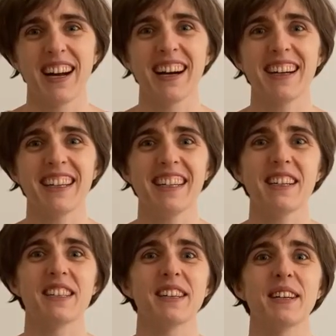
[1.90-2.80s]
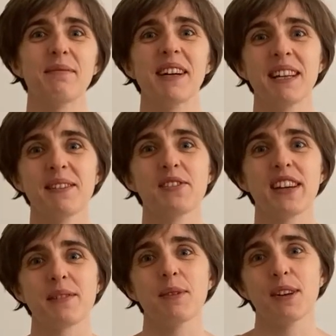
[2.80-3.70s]
Hi, so my name is
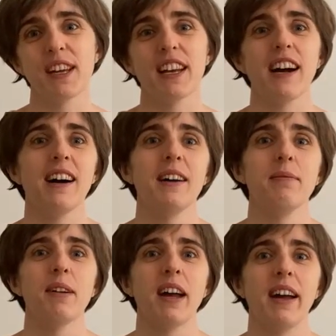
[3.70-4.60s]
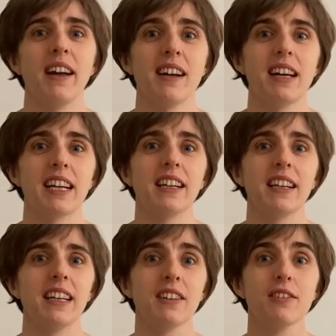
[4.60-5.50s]
Jess Morgan. I'm a
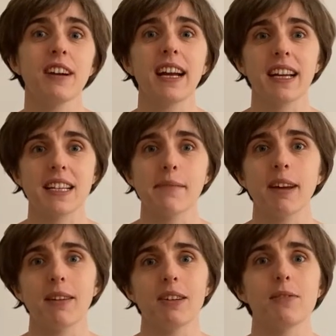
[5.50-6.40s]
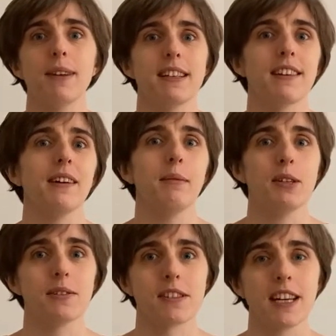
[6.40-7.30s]
clinical academic, which means I'm a
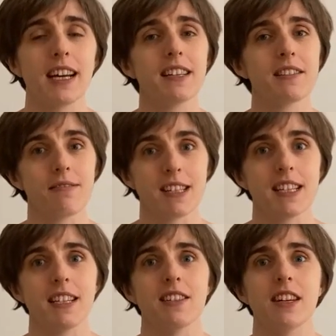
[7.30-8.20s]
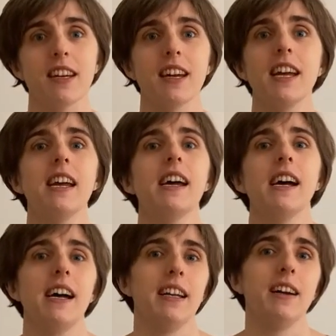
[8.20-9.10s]
doctor and a researcher,
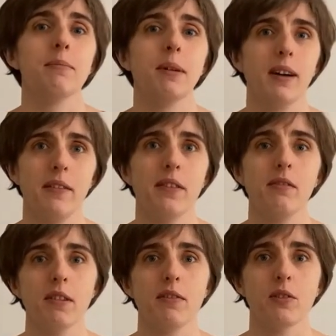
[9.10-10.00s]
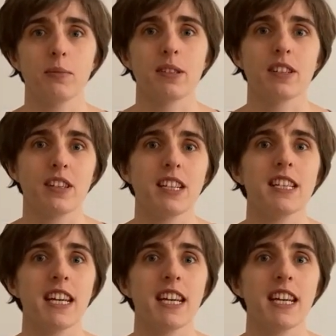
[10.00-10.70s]
and I'm part of the REFoRMS study